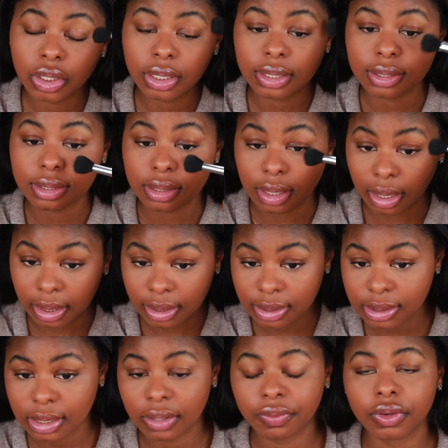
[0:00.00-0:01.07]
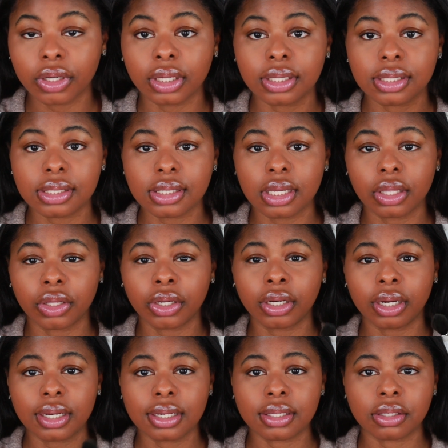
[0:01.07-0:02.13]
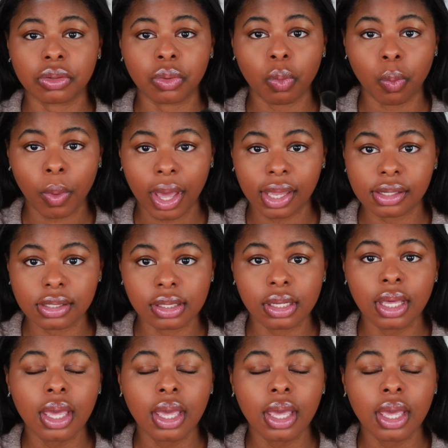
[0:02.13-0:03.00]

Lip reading: is nice if your concealer isn't wet.